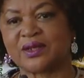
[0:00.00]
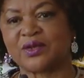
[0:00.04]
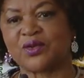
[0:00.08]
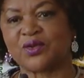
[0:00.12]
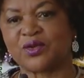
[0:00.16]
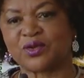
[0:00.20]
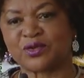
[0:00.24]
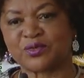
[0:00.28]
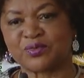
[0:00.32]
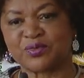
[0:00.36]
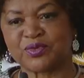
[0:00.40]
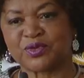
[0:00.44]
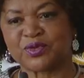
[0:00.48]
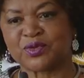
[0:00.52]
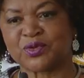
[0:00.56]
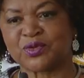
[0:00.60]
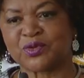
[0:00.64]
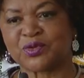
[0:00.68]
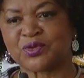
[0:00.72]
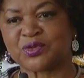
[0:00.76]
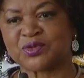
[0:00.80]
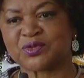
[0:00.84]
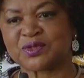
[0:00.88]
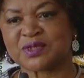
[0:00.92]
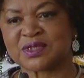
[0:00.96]
not
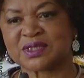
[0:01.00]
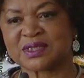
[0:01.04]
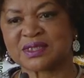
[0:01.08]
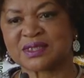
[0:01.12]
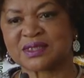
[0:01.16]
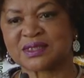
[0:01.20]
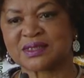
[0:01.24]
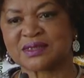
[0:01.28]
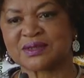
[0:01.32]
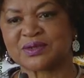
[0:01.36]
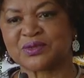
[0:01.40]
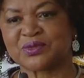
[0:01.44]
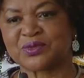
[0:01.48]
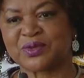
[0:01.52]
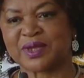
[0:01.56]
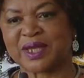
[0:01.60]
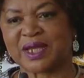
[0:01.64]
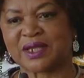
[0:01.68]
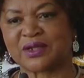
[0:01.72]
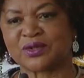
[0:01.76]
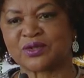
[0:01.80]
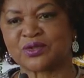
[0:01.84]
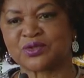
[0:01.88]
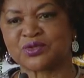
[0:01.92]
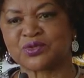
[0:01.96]
because we
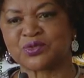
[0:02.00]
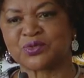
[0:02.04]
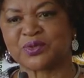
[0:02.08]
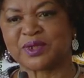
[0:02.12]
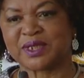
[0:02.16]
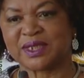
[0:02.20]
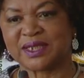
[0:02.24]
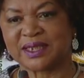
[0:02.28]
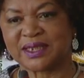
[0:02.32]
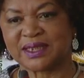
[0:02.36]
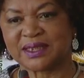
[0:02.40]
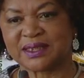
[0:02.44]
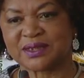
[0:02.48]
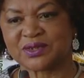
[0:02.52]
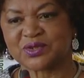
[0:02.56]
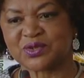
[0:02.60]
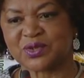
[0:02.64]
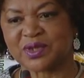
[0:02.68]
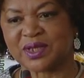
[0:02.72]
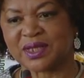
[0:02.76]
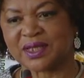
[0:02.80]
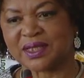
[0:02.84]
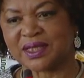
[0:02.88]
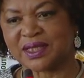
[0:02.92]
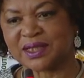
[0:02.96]
are not willing
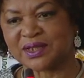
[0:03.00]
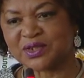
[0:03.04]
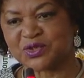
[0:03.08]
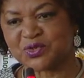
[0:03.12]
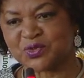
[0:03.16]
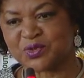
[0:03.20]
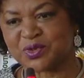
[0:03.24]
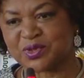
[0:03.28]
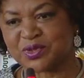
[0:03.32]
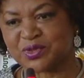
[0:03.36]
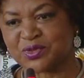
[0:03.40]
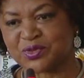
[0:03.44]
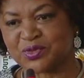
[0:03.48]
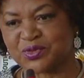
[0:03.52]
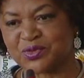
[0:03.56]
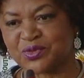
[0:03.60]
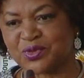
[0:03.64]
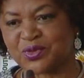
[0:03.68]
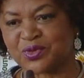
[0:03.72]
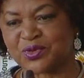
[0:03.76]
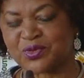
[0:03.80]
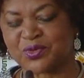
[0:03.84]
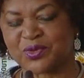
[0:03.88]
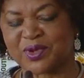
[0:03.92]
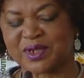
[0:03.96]
to engage with you
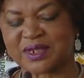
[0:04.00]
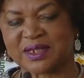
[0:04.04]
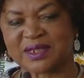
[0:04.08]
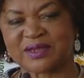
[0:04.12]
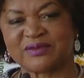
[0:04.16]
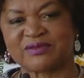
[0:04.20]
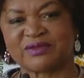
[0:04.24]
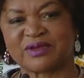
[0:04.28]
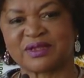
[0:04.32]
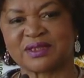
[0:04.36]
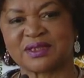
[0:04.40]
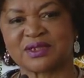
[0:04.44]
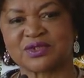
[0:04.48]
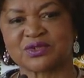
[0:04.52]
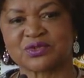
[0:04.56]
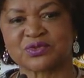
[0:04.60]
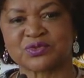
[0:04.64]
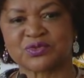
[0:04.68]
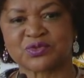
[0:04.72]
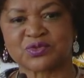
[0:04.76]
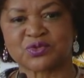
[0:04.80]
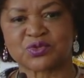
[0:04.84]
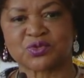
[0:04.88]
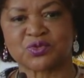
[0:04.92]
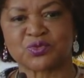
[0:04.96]
on whatever
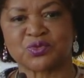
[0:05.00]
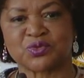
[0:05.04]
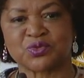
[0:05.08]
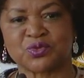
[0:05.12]
issues you